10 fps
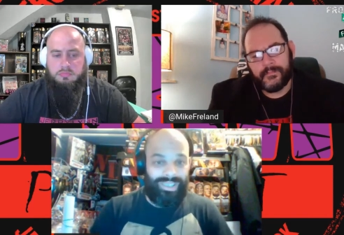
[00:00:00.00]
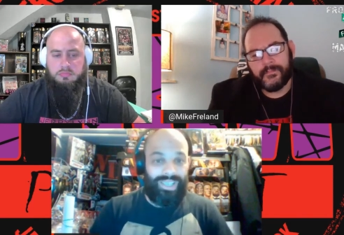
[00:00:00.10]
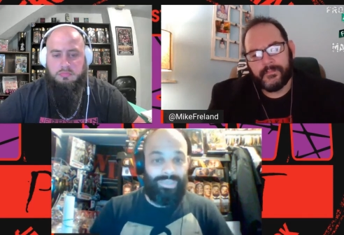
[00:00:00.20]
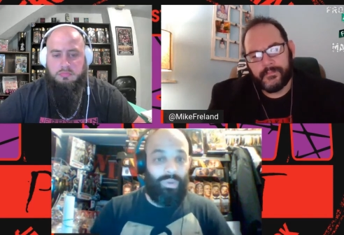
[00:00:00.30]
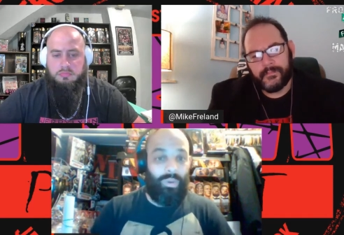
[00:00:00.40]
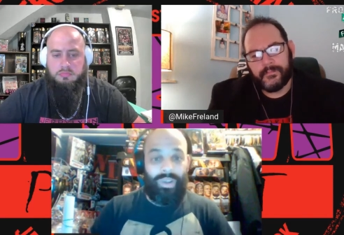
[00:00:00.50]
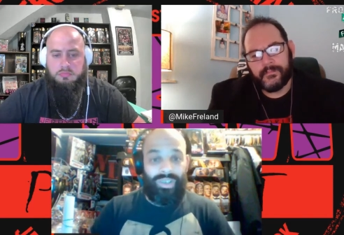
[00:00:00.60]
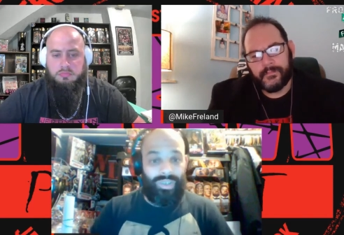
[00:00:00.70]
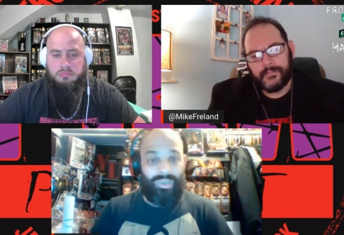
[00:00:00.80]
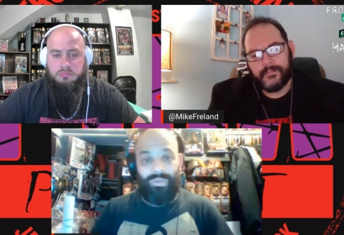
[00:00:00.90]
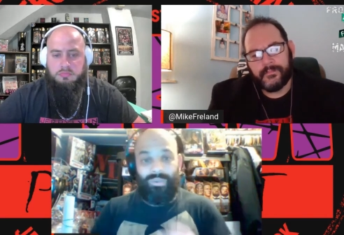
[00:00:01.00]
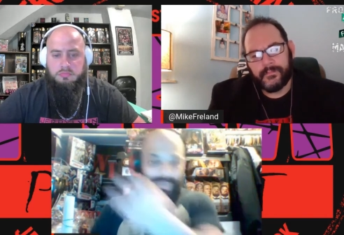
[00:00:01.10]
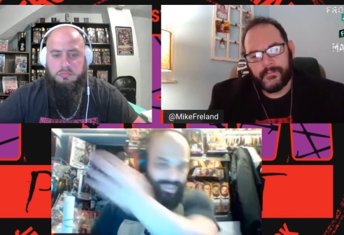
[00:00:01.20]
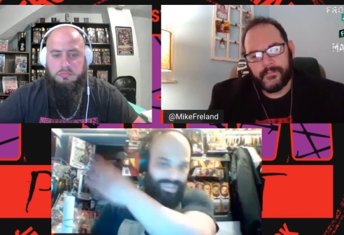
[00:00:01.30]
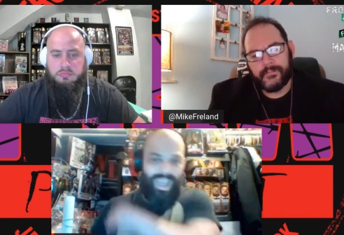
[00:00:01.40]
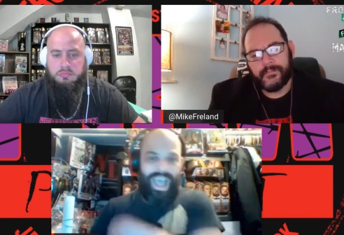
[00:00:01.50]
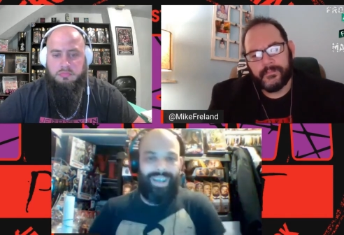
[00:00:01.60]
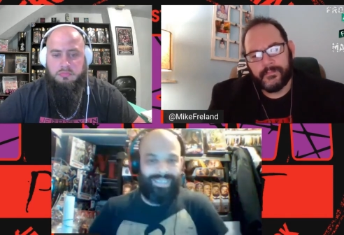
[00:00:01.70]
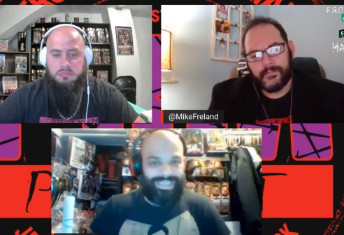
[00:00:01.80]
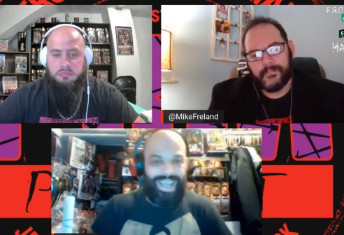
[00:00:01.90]
Speaker 1: is what we do
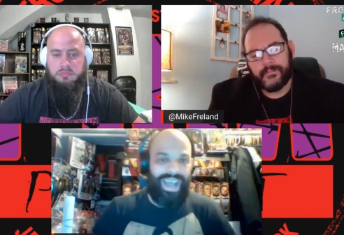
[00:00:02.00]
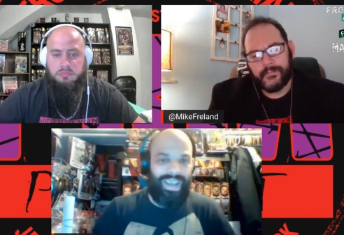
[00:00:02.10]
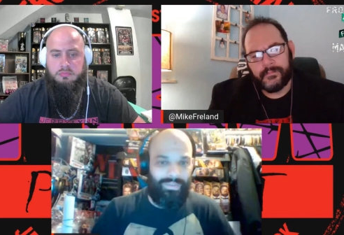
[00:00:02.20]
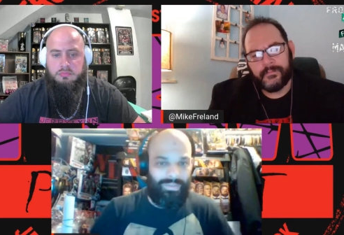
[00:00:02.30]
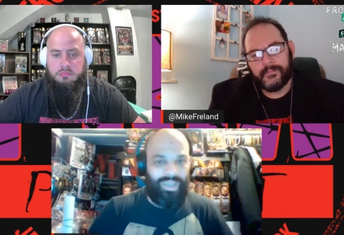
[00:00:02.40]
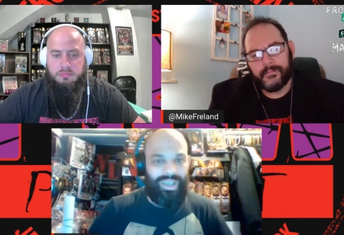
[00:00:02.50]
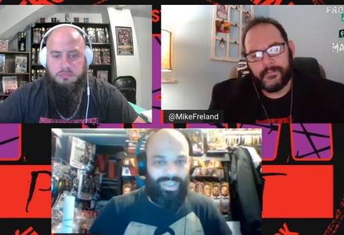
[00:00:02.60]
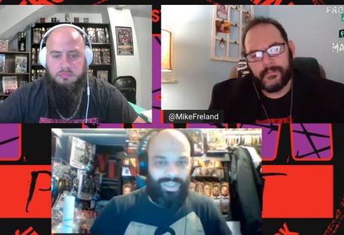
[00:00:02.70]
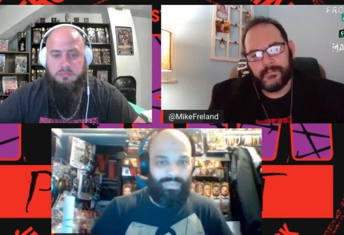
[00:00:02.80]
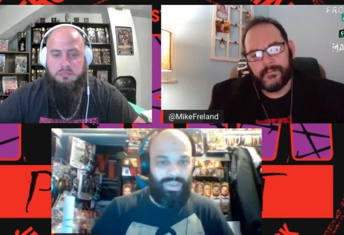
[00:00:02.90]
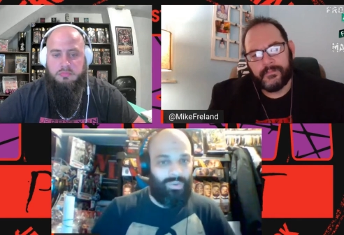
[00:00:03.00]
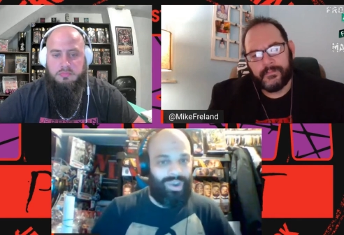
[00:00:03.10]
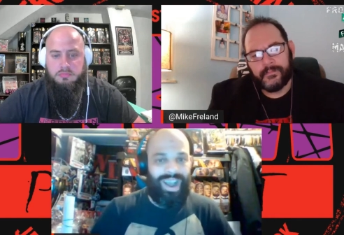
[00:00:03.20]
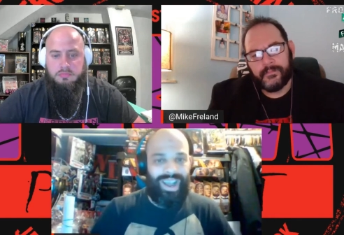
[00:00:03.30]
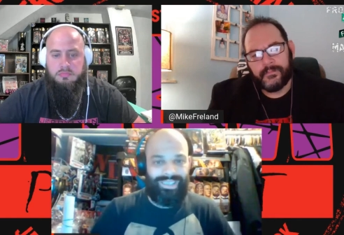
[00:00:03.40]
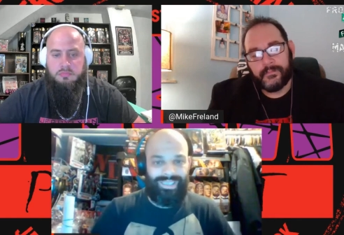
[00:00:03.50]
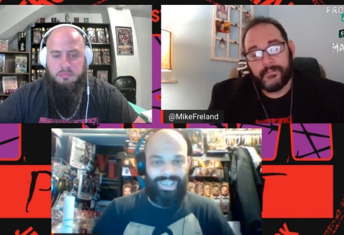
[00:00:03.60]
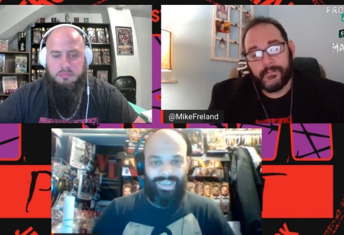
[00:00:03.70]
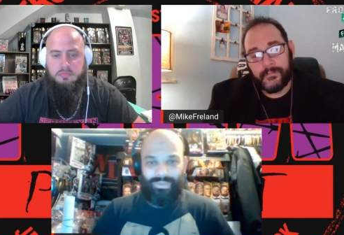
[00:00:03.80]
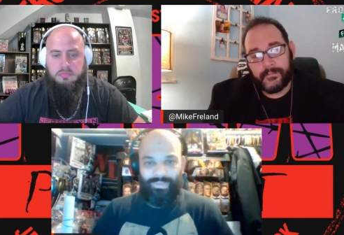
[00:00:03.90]
outside of the the viewer eyes you
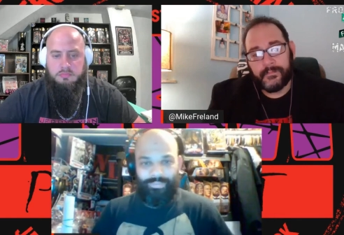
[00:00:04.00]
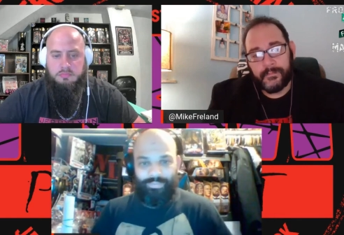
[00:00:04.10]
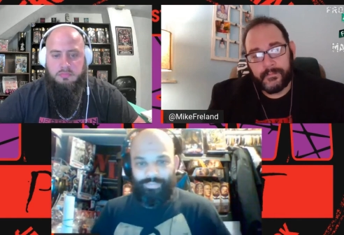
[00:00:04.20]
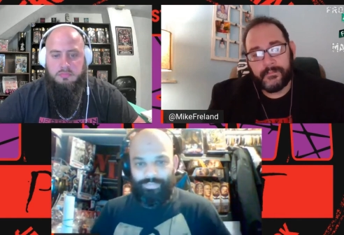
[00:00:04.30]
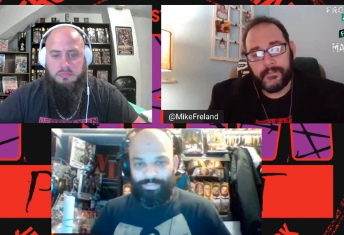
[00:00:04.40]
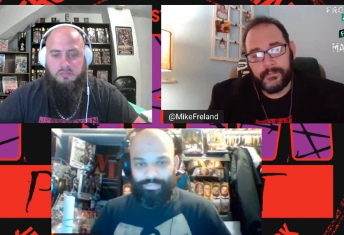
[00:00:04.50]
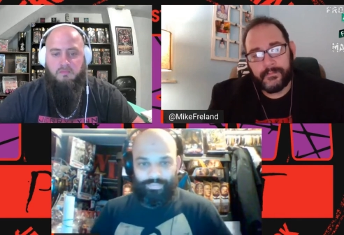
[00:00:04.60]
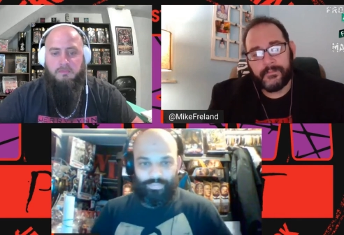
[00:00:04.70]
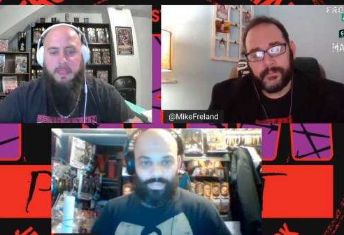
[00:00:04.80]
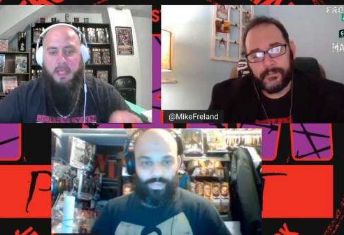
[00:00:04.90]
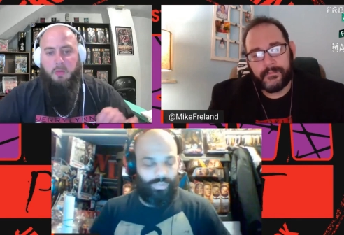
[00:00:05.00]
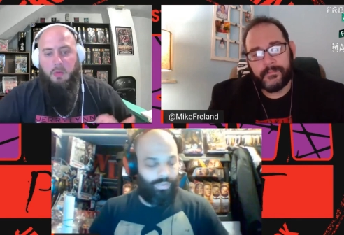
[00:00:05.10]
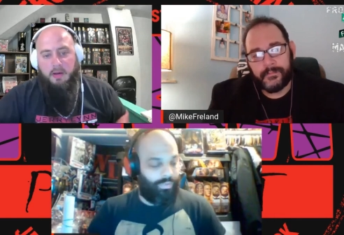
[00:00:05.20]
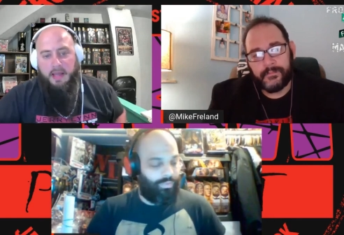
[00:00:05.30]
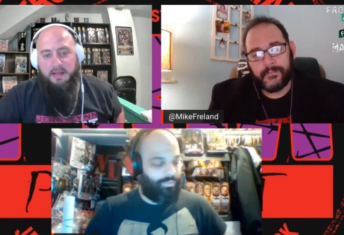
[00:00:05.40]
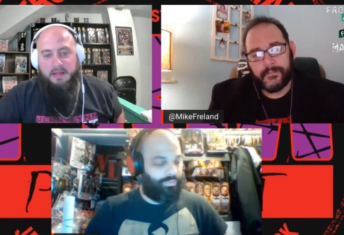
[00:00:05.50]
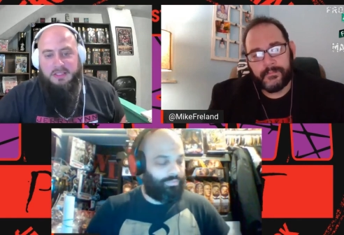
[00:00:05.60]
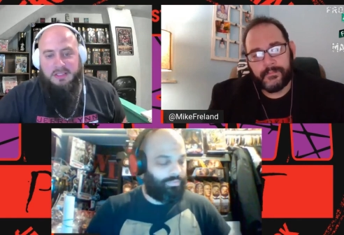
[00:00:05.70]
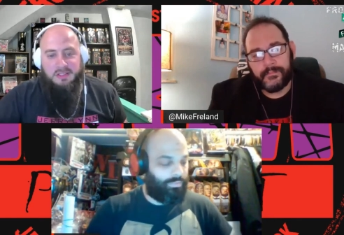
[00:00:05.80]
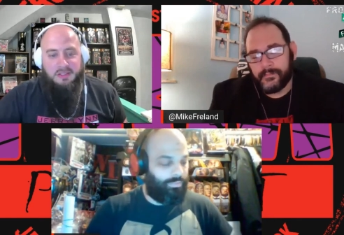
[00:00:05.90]
know
Speaker 2: well
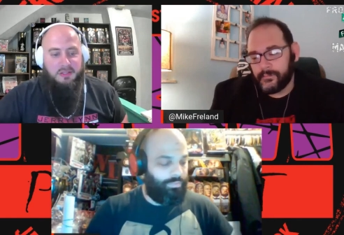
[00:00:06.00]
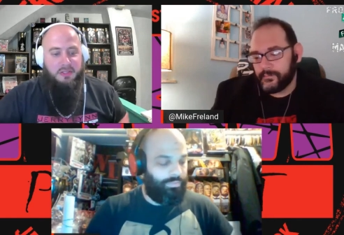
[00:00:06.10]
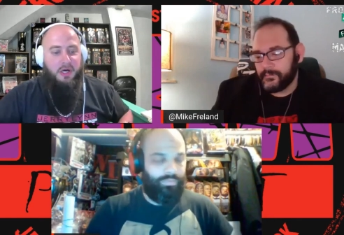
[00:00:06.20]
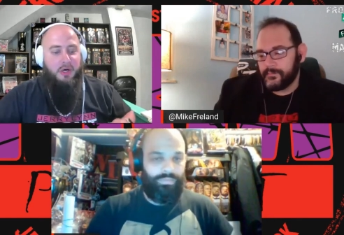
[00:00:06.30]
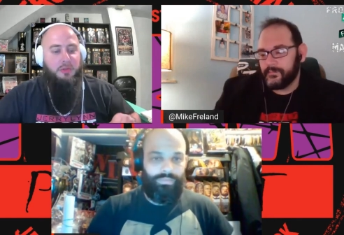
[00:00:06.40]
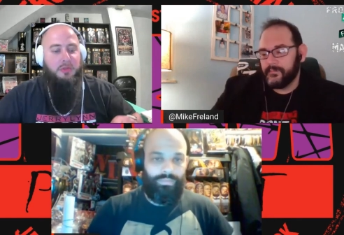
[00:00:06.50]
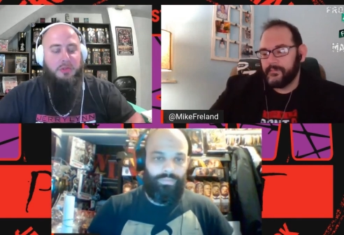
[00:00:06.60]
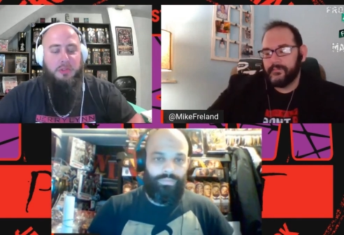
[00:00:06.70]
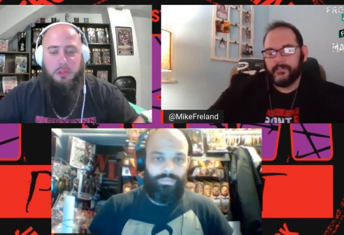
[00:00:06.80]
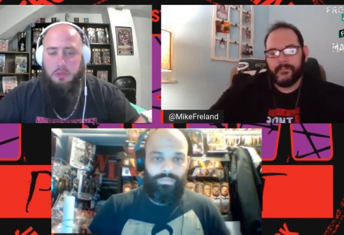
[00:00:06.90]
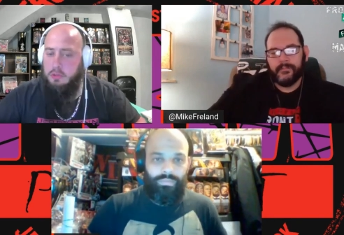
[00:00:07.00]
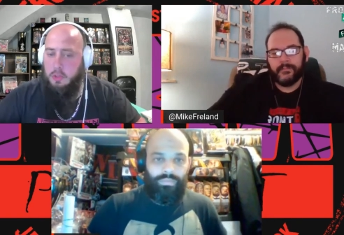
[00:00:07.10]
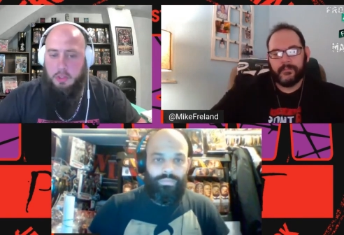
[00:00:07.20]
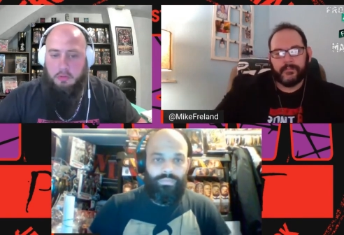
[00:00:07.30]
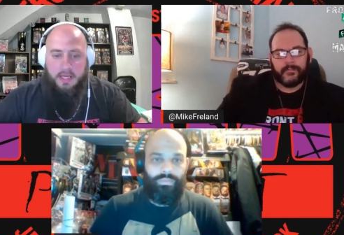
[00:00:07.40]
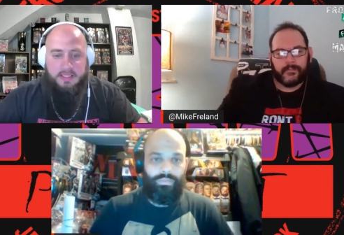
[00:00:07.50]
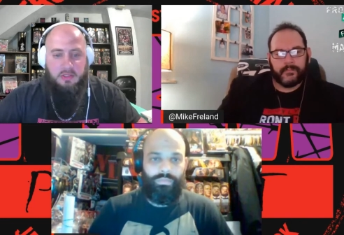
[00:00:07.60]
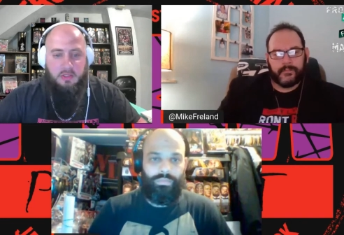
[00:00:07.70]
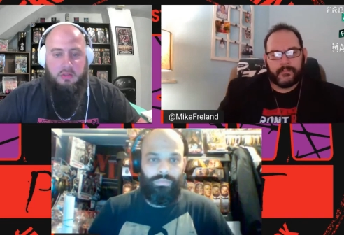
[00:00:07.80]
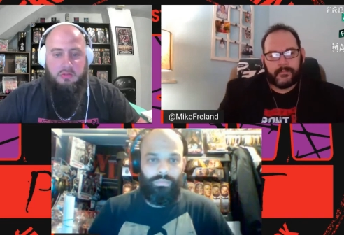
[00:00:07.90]
alex you know, you can
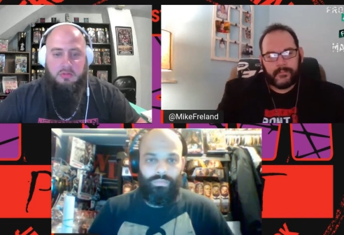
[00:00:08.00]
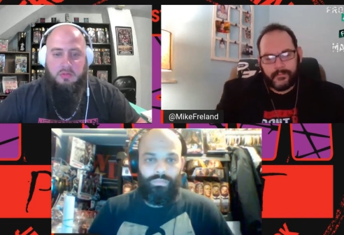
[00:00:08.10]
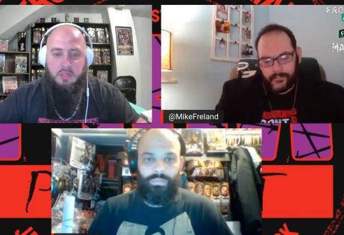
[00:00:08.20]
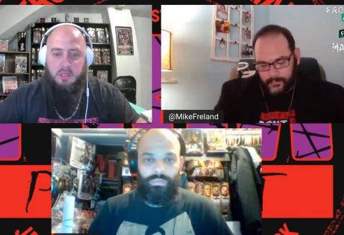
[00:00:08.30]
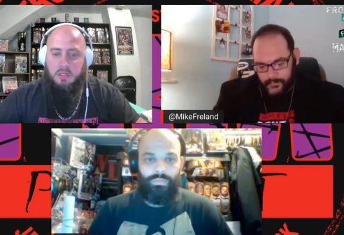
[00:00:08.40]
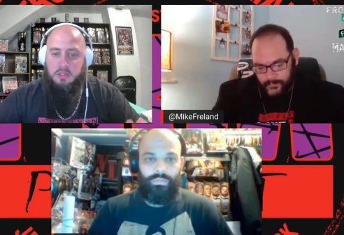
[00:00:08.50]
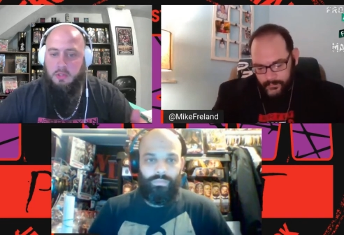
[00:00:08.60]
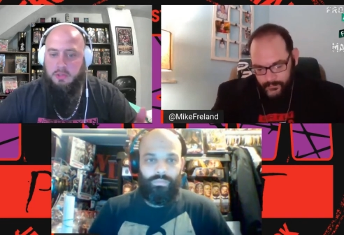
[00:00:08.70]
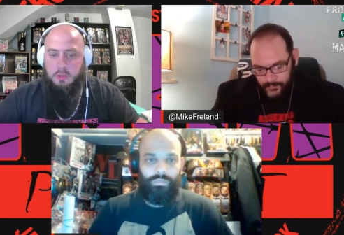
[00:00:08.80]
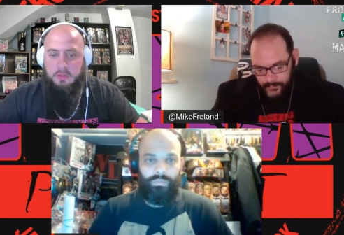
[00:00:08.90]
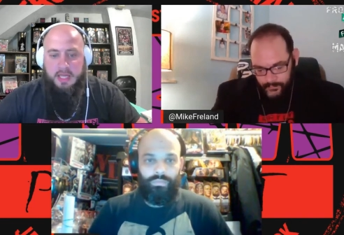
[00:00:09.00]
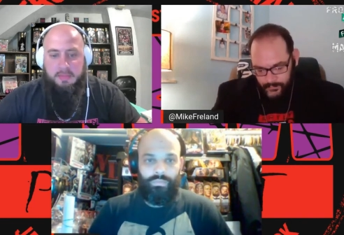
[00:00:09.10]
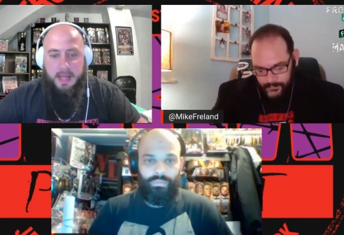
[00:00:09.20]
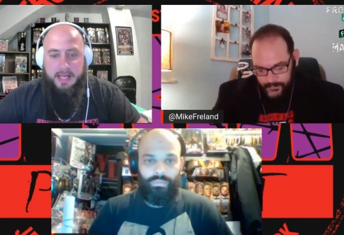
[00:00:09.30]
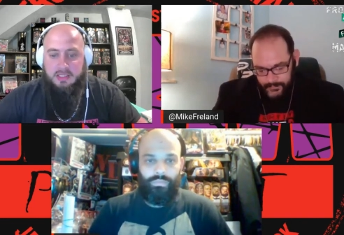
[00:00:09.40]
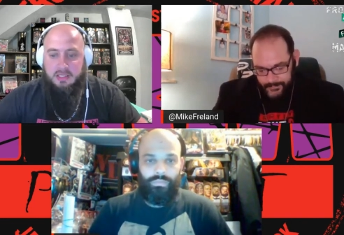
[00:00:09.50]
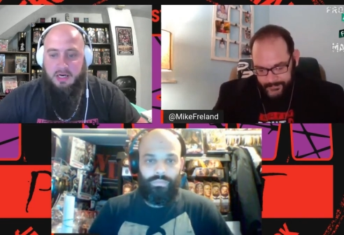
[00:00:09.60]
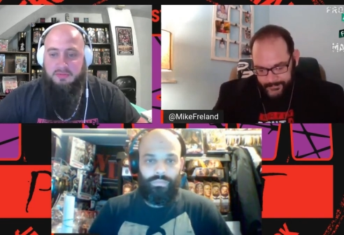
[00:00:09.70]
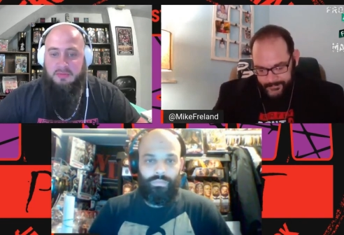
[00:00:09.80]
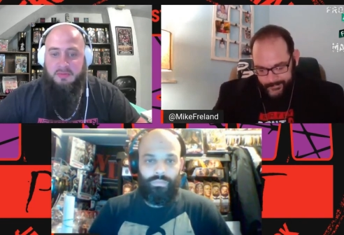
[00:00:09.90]
wrestle, you can do deathmatch
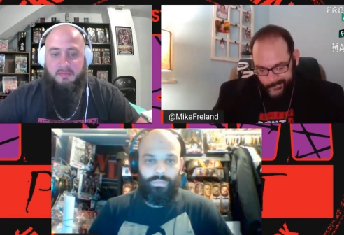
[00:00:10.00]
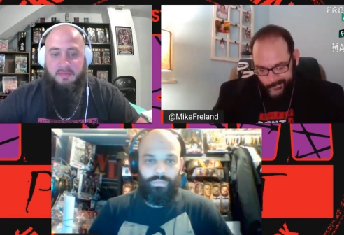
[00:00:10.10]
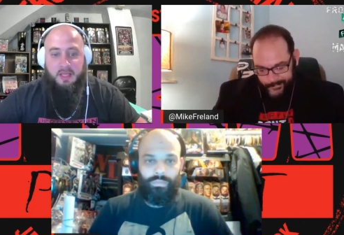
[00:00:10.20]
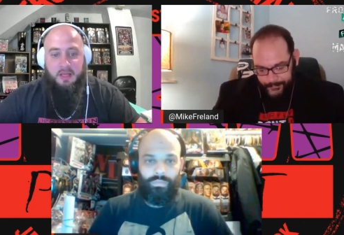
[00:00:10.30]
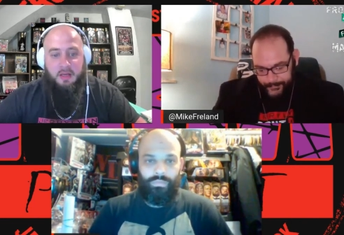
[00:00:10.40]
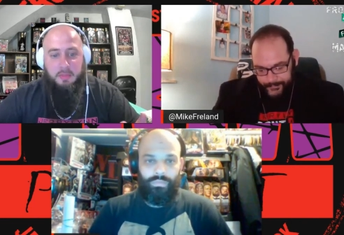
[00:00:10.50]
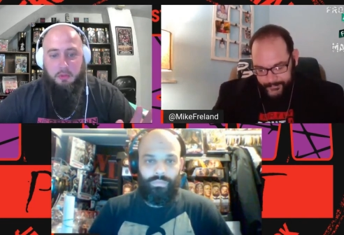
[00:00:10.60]
stuff. But